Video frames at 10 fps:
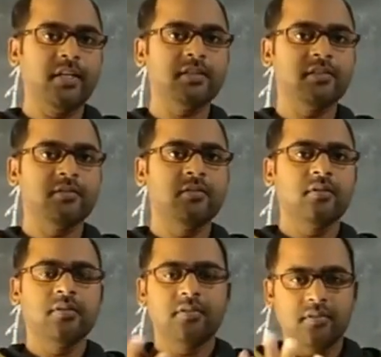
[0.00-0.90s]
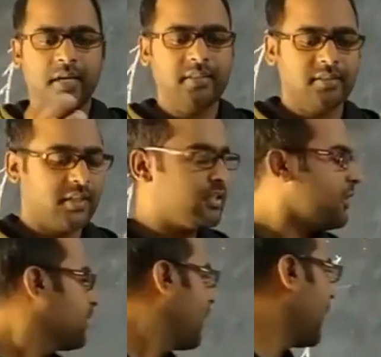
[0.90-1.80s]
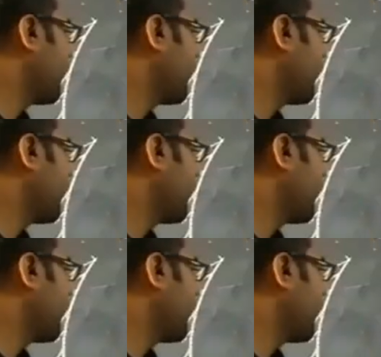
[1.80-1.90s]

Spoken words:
Yes, that's it.